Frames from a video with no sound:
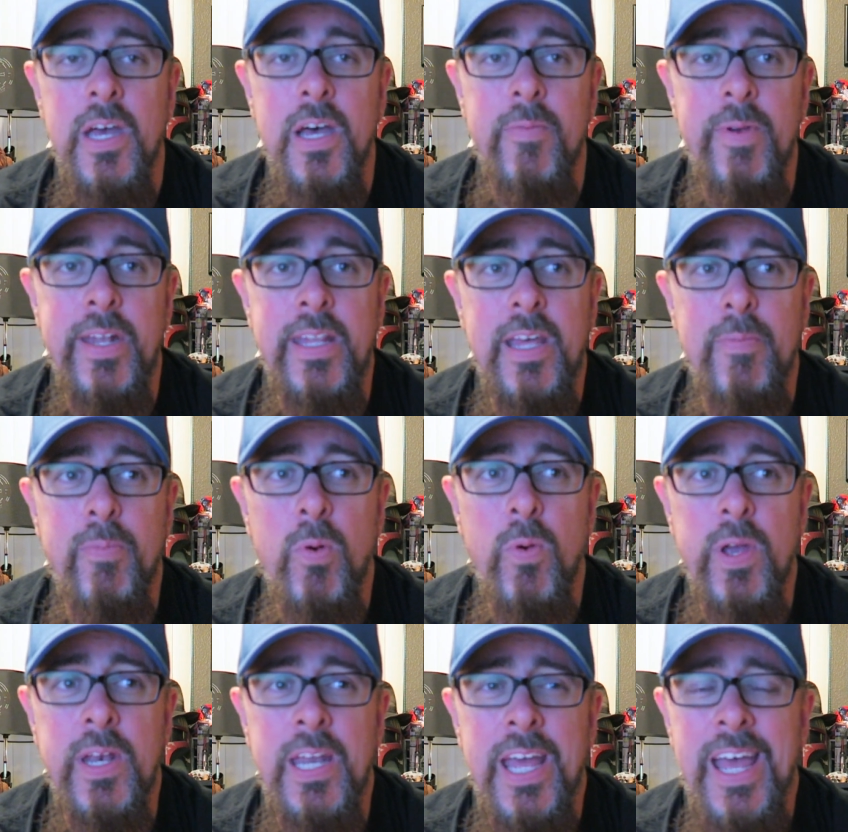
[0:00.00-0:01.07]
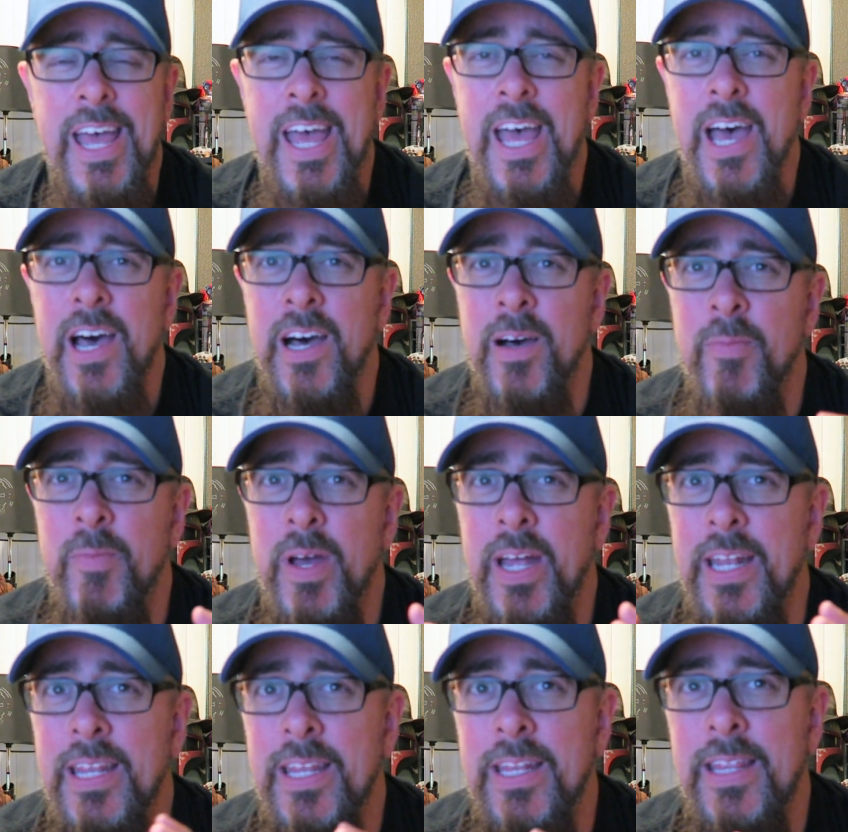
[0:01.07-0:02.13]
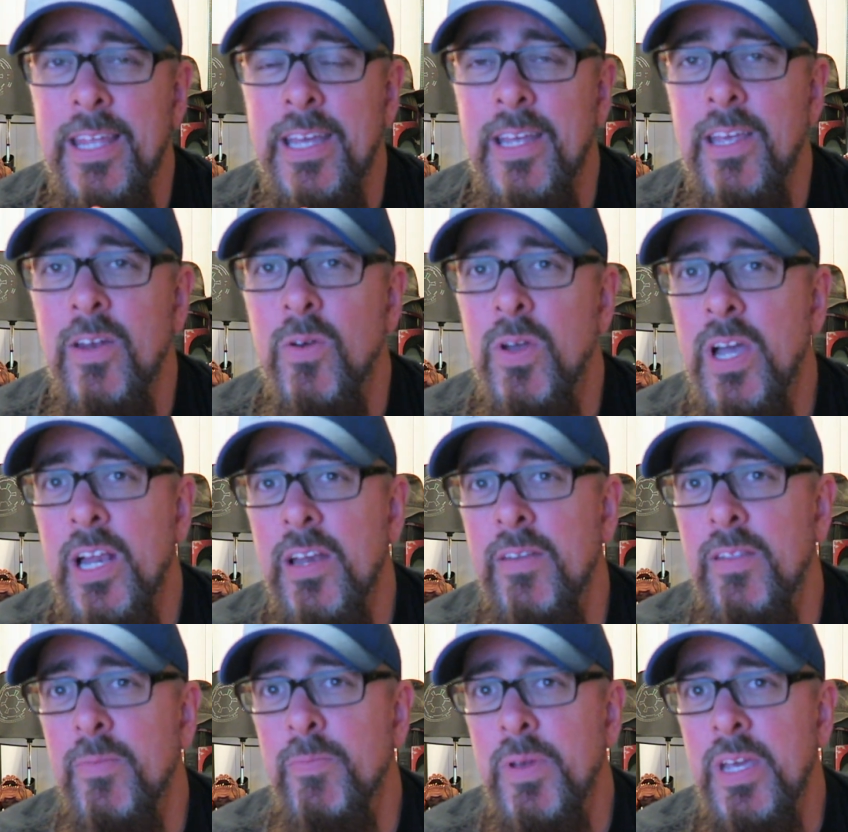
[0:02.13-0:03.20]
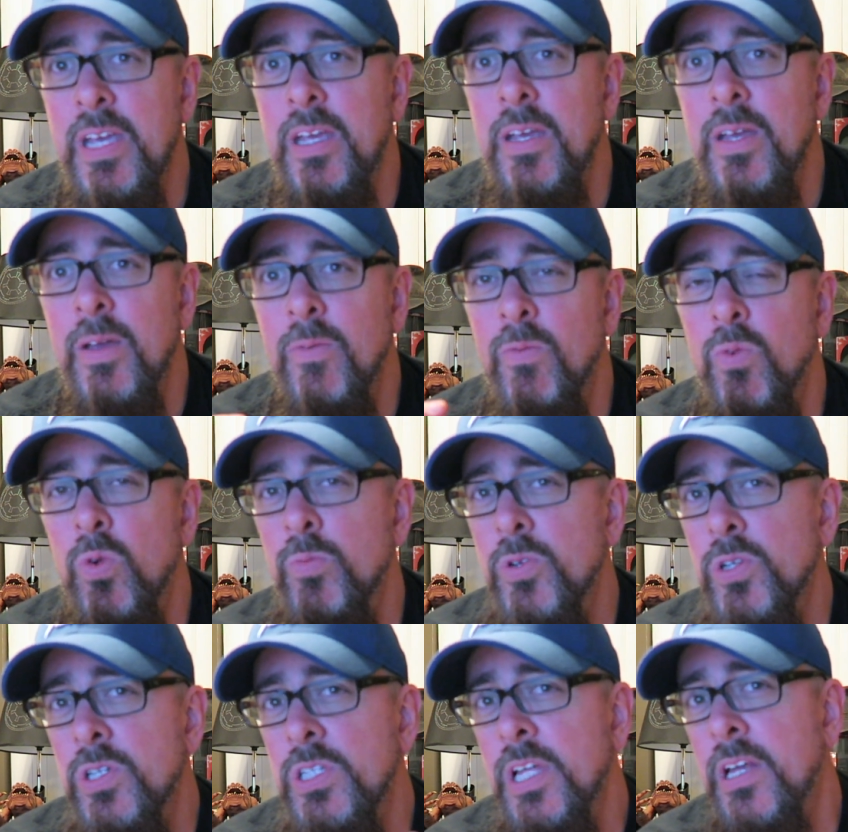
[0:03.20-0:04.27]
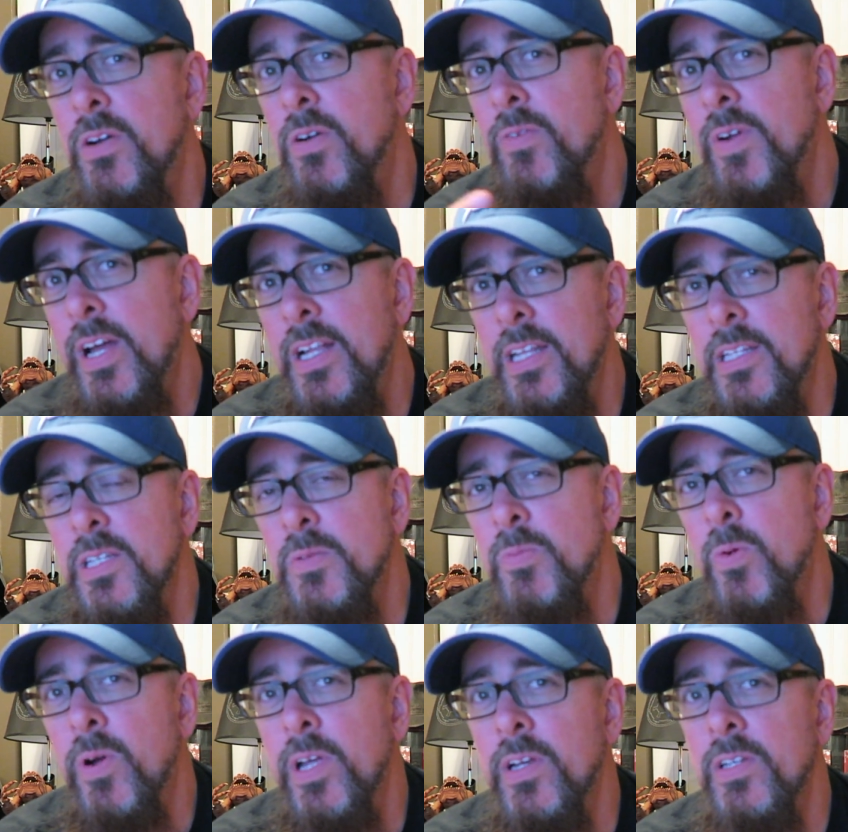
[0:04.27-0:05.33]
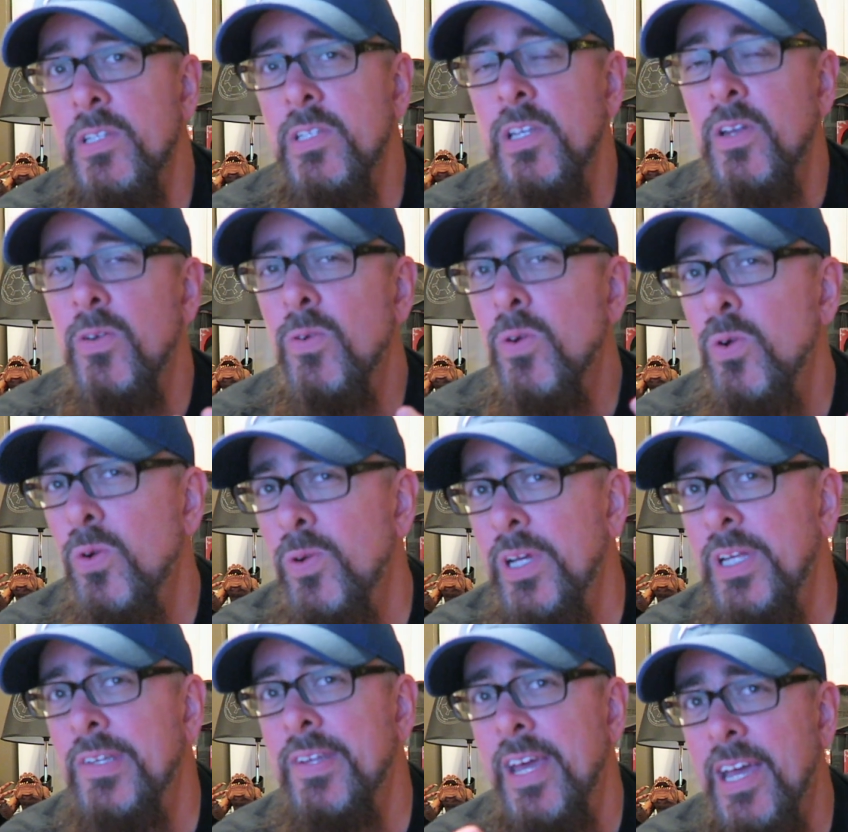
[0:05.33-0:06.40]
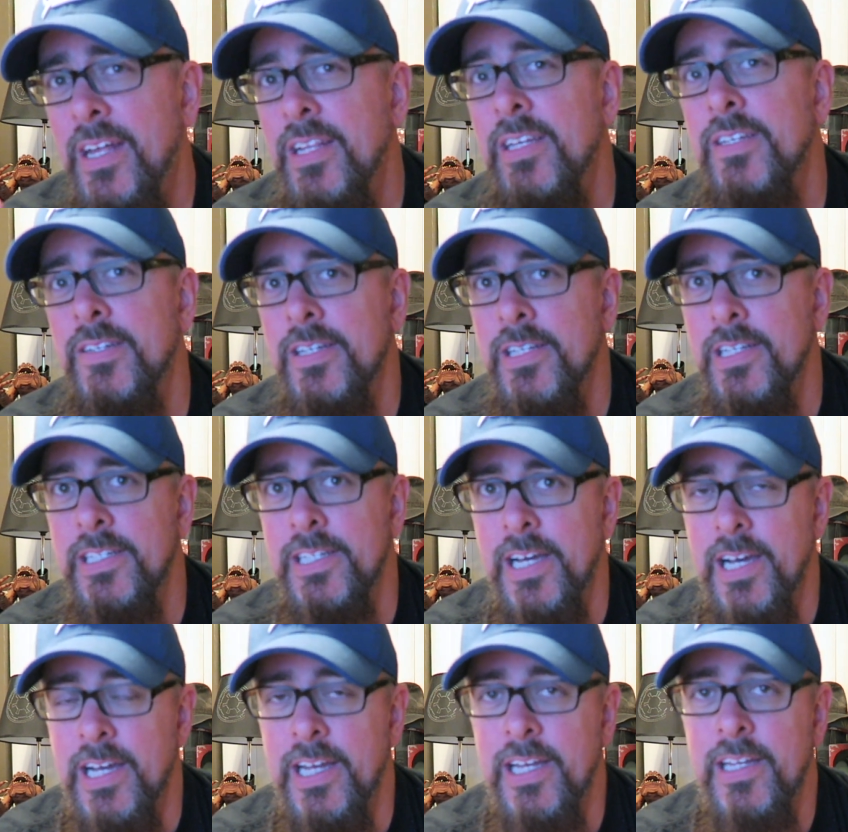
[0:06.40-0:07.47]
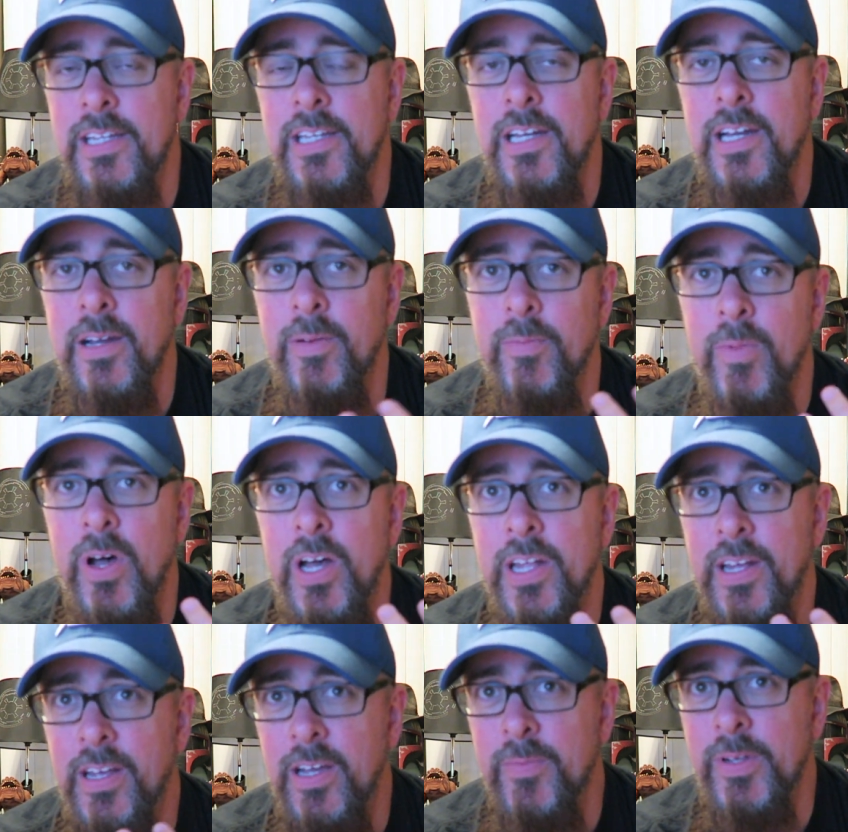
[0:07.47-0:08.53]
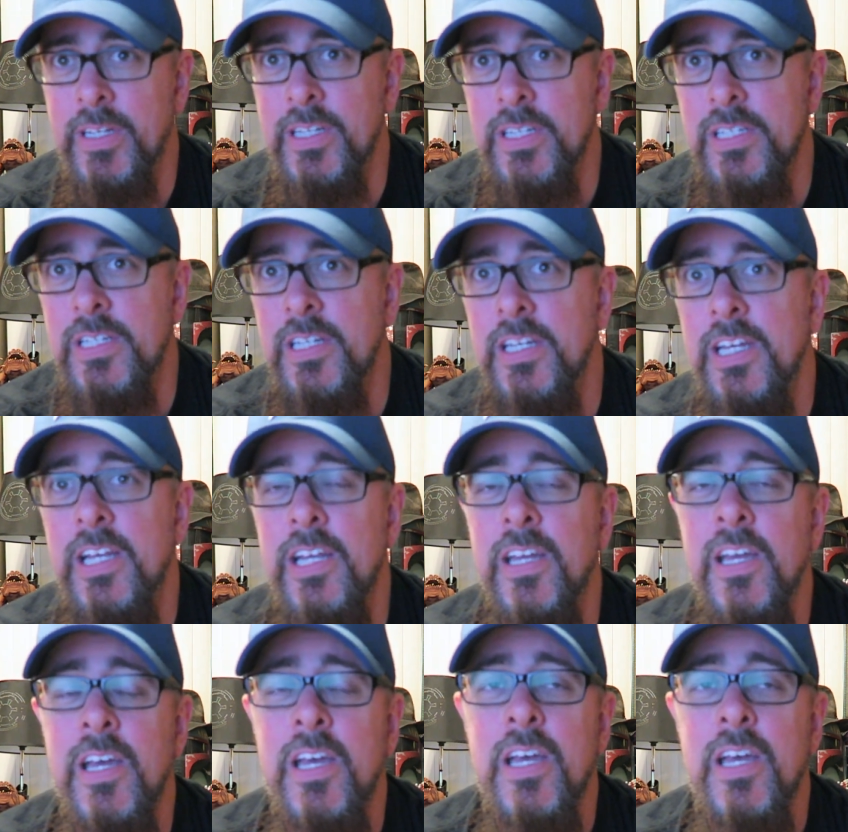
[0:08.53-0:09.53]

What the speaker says: at that point. I think, kind of the big rumors that are around at this point is, who exactly is going to die coming this Sunday?